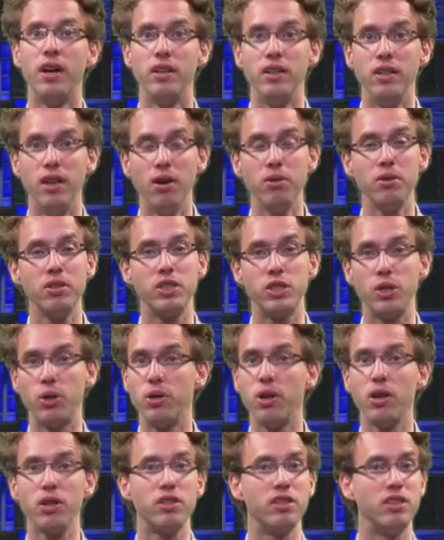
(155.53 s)
Notice you're
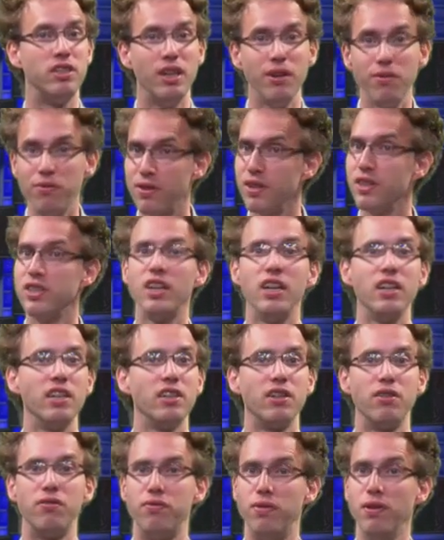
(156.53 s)
not
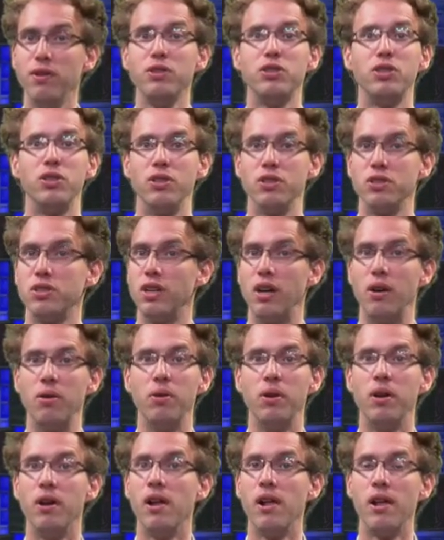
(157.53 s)
differentiating the function or so,
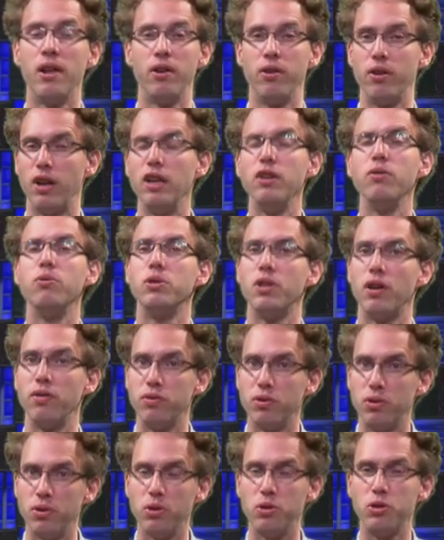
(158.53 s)
then you would have
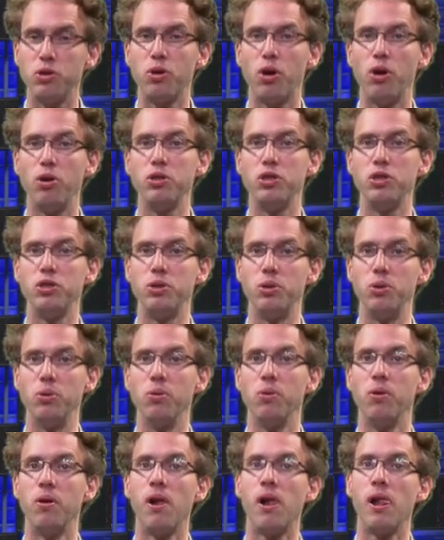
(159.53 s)
to use the quotient
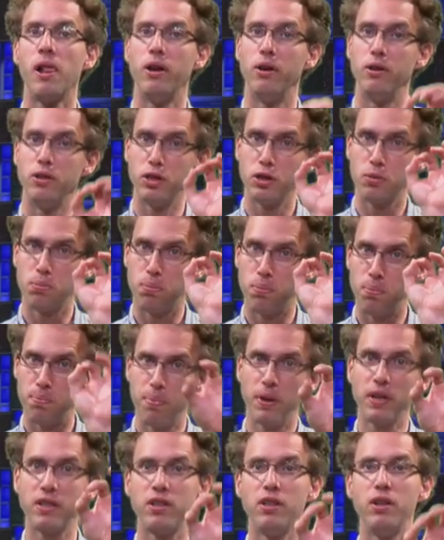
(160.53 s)
rule. You just
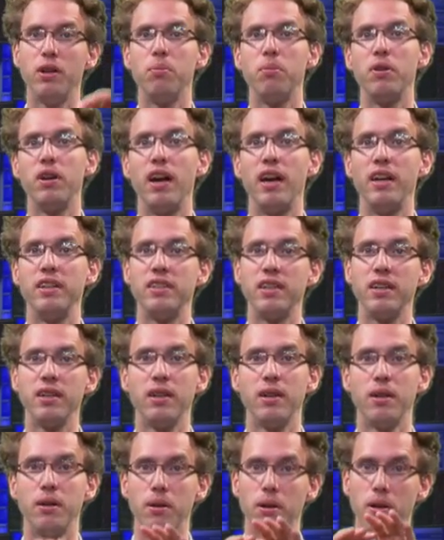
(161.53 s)
pick the numerator,
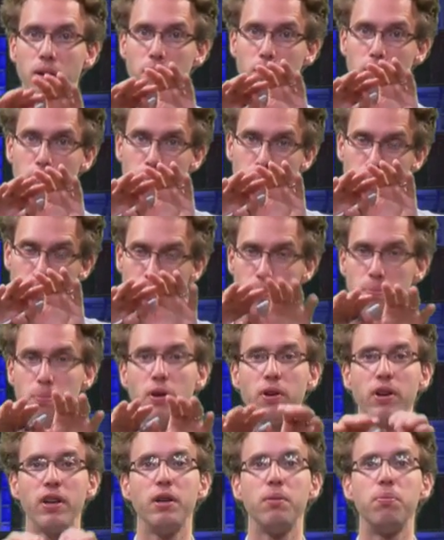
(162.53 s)

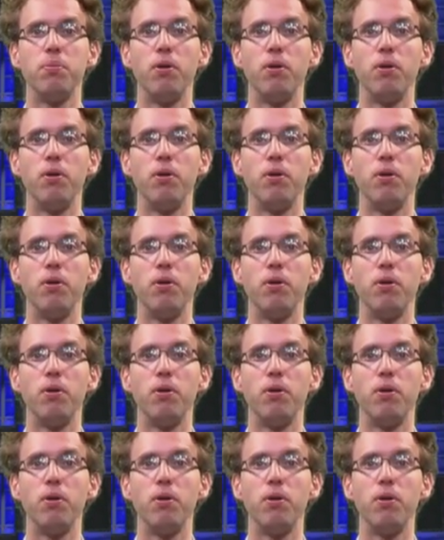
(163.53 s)
plug in the